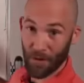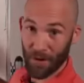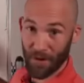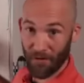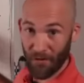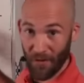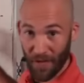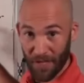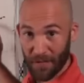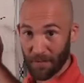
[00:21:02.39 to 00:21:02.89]
going
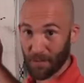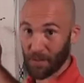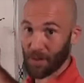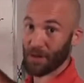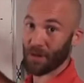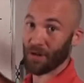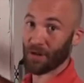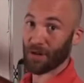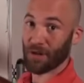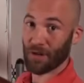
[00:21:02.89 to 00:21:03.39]
to
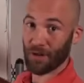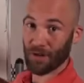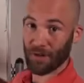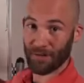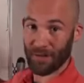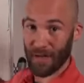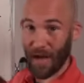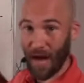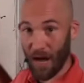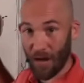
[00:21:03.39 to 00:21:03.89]
Facebook
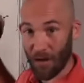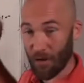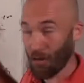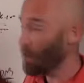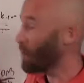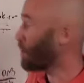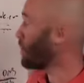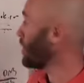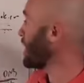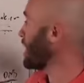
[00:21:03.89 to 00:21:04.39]
or Yahoo
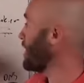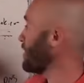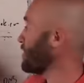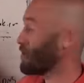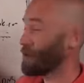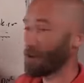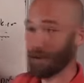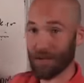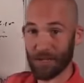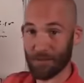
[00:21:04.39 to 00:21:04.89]
or
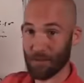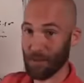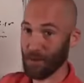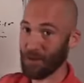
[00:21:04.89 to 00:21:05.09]
whatever, you could just